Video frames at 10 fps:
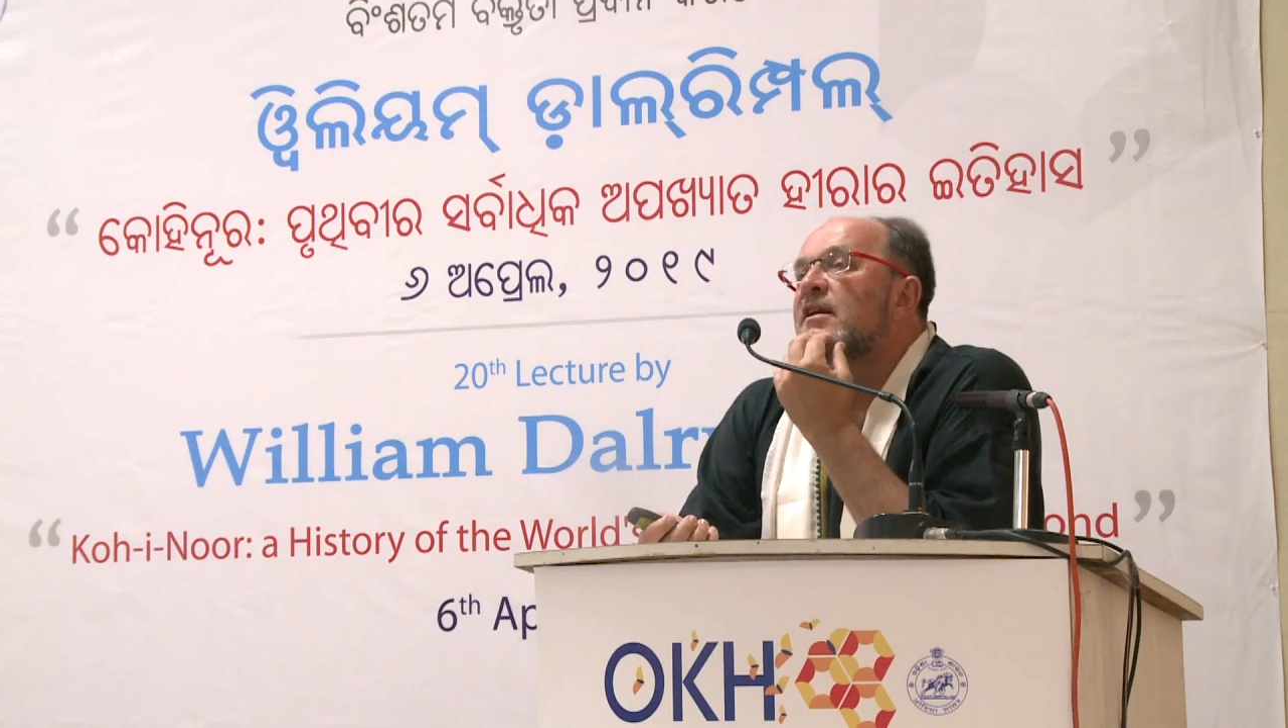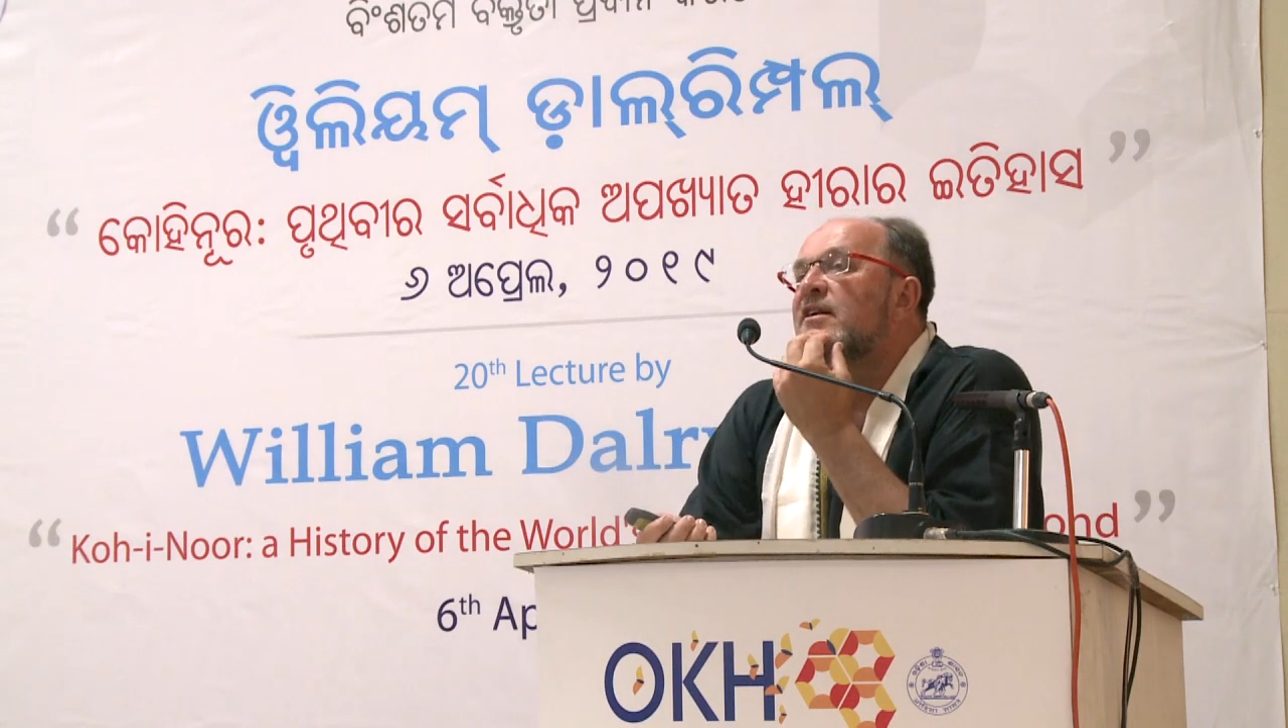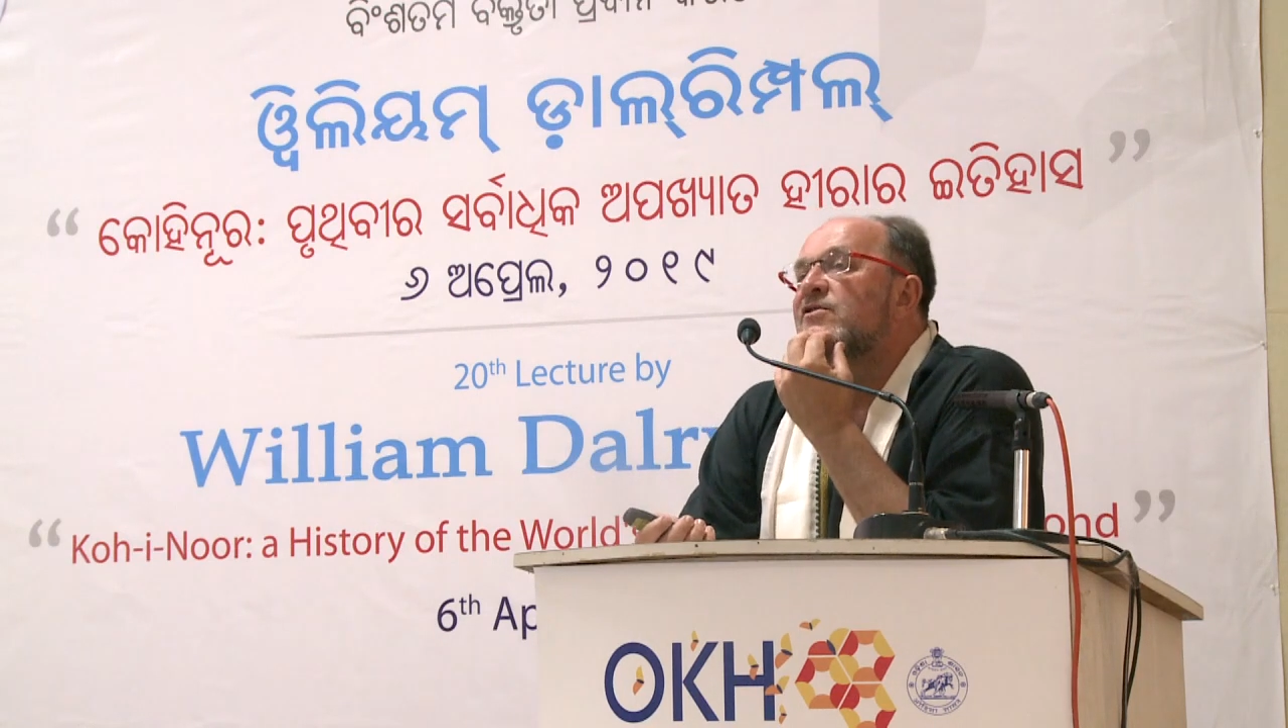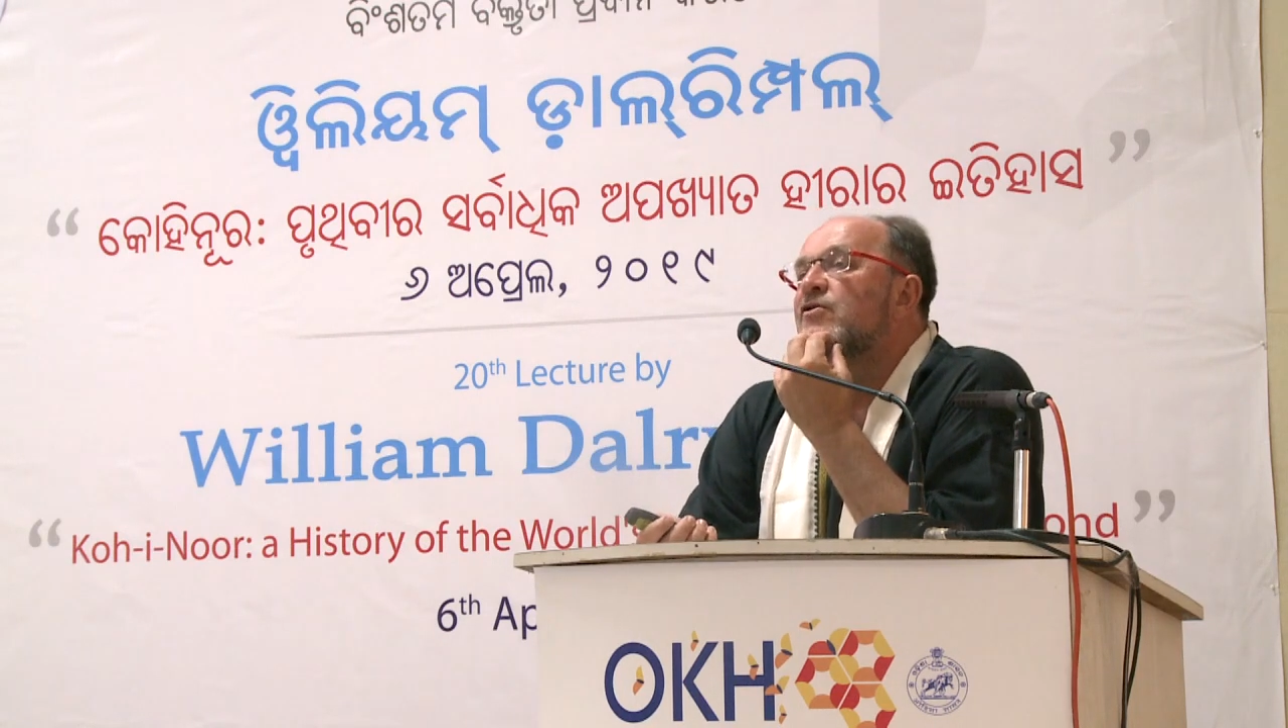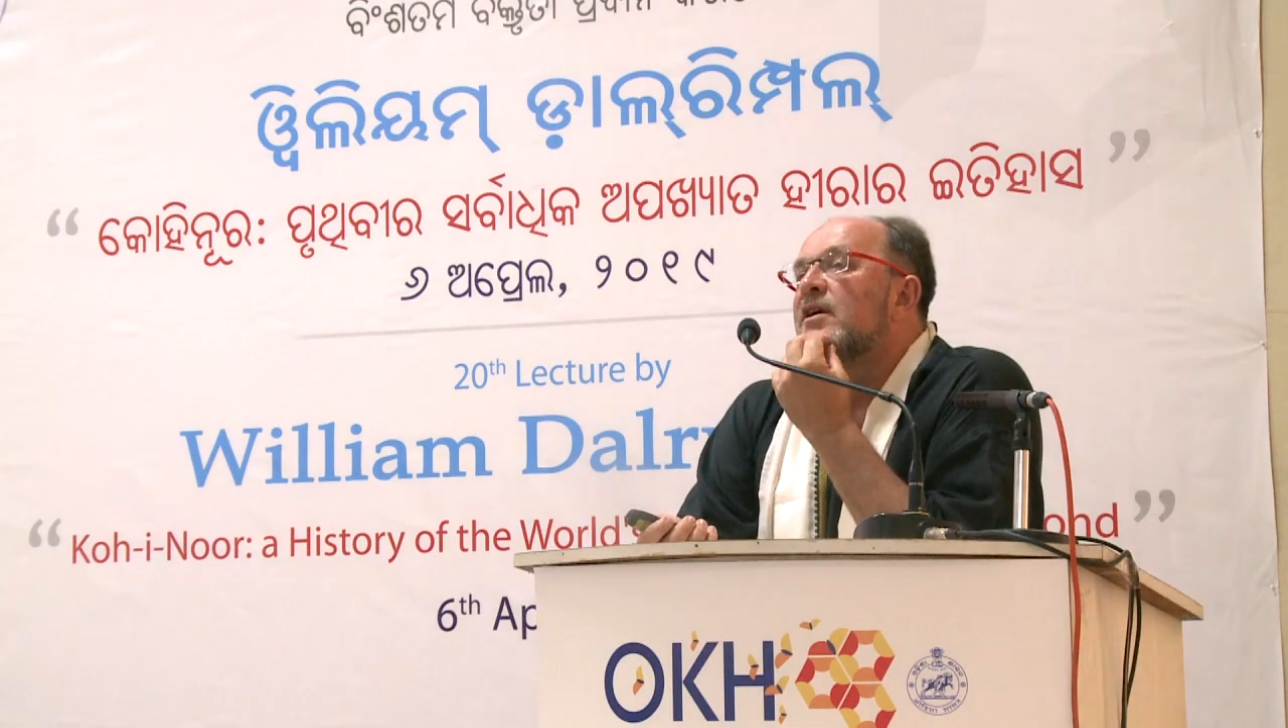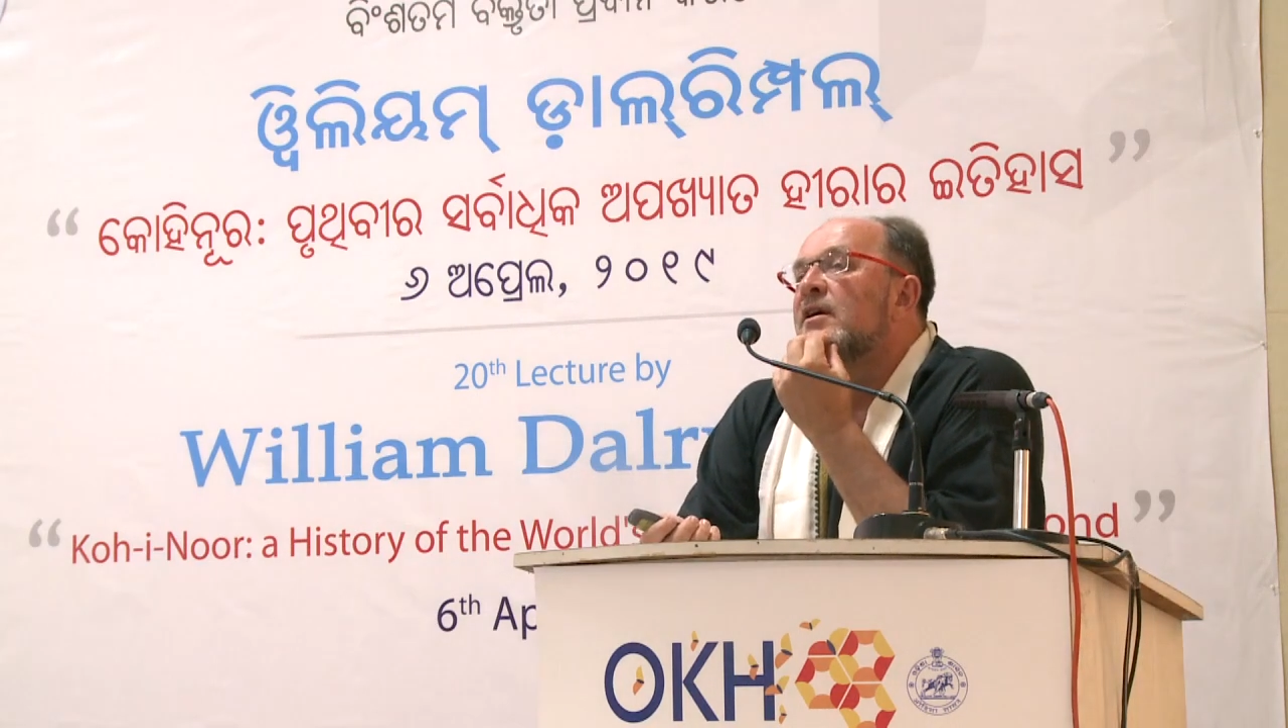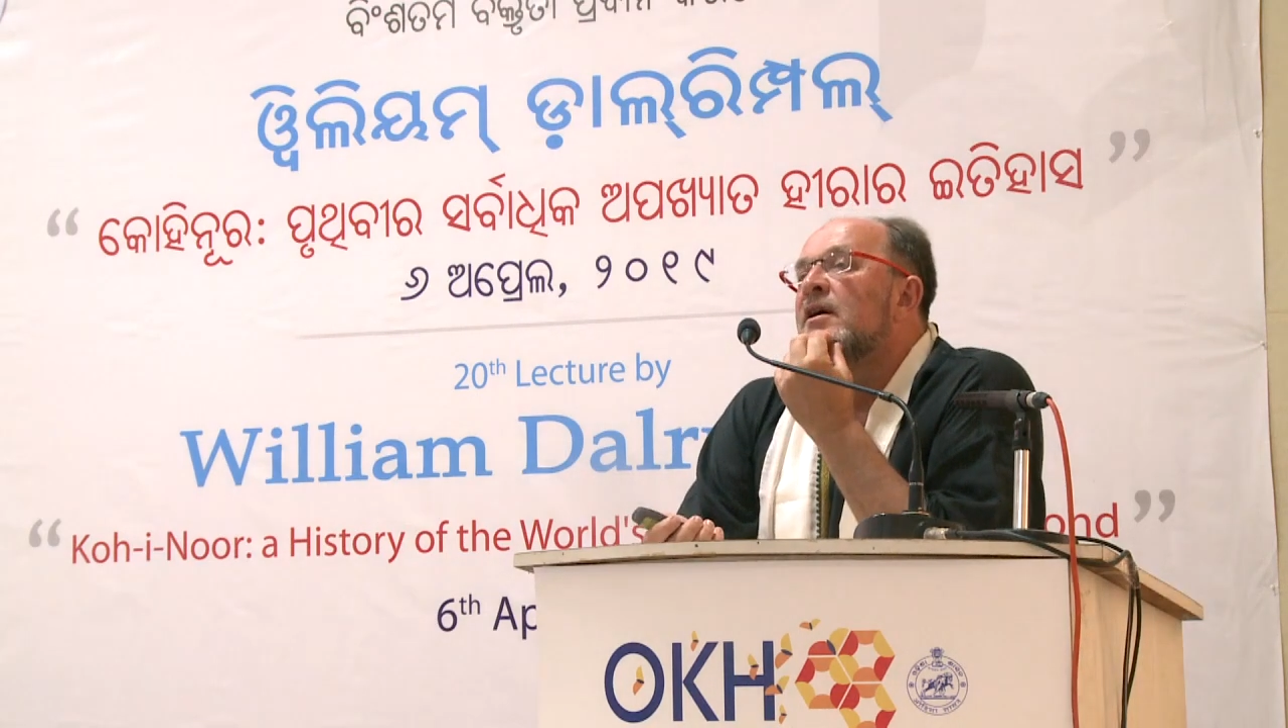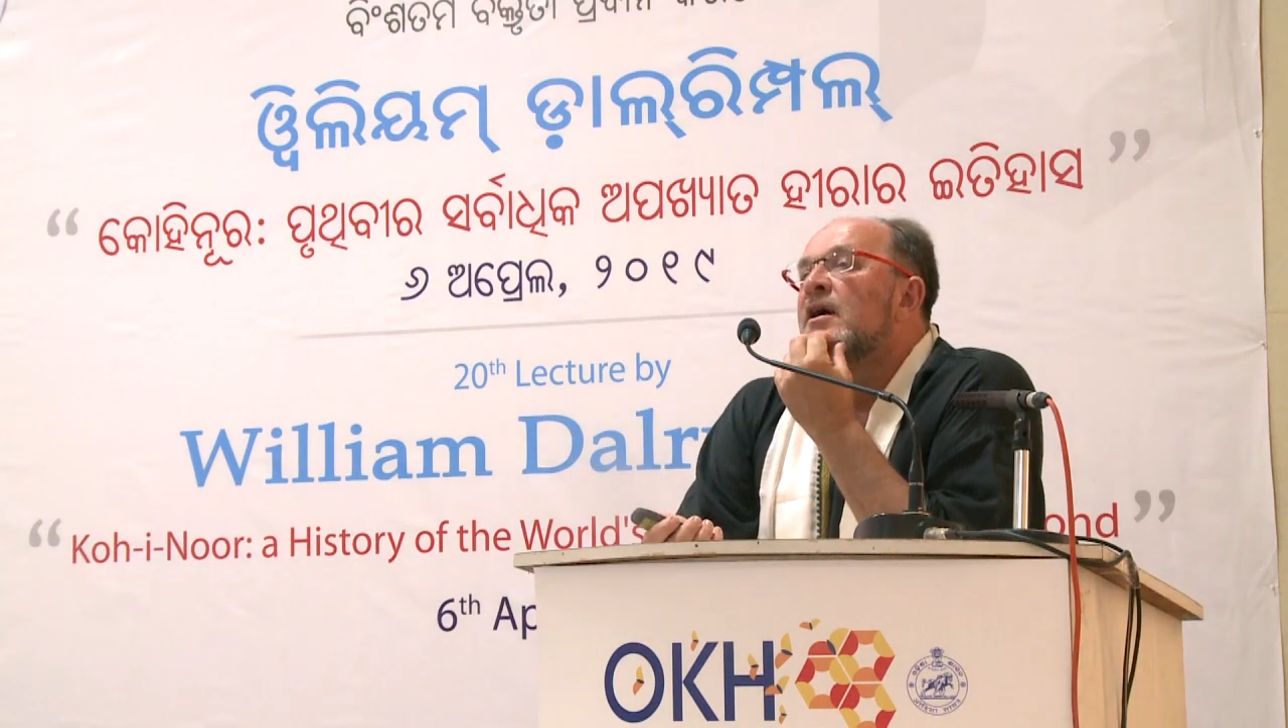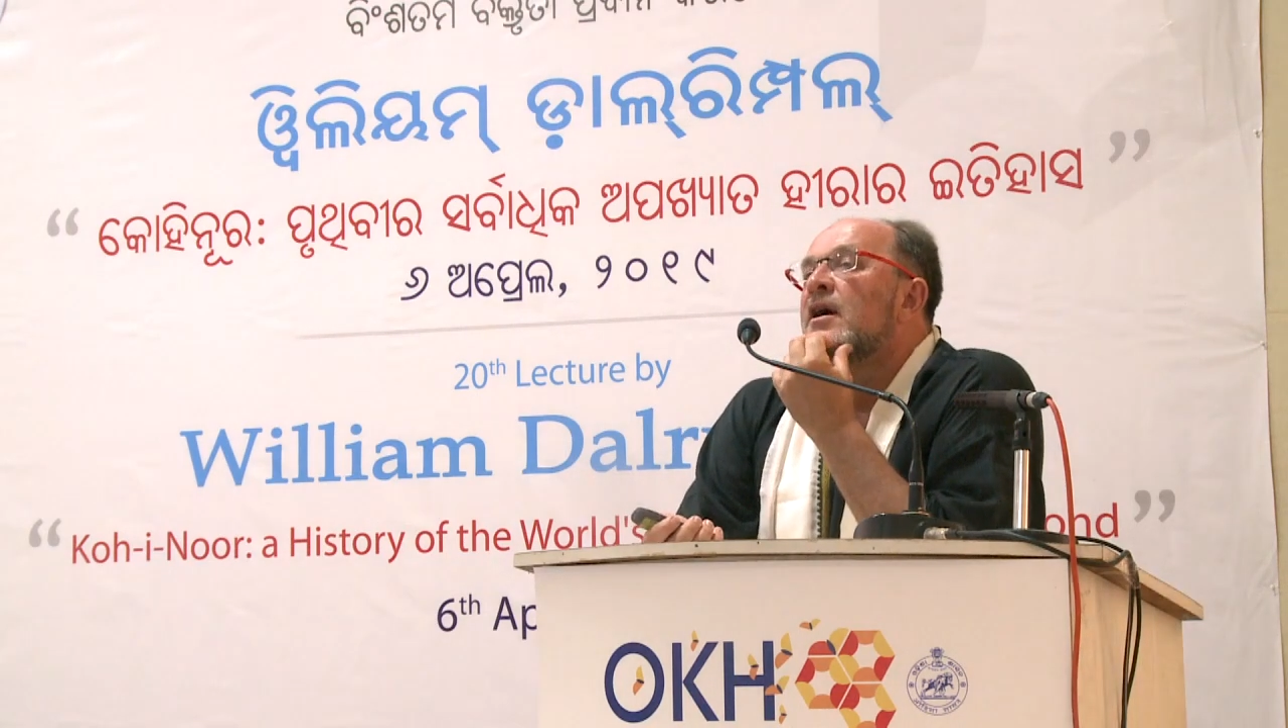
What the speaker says: history,